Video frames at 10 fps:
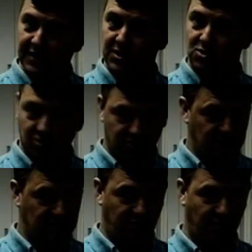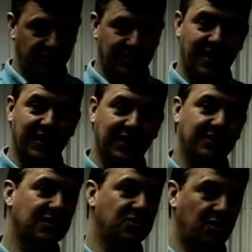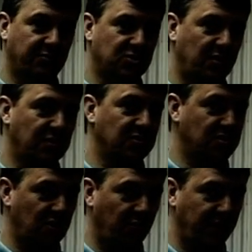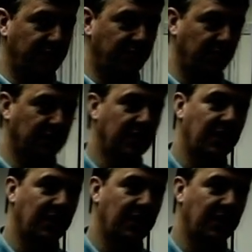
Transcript: It does disappoint me that I get these jobs talking to tall people.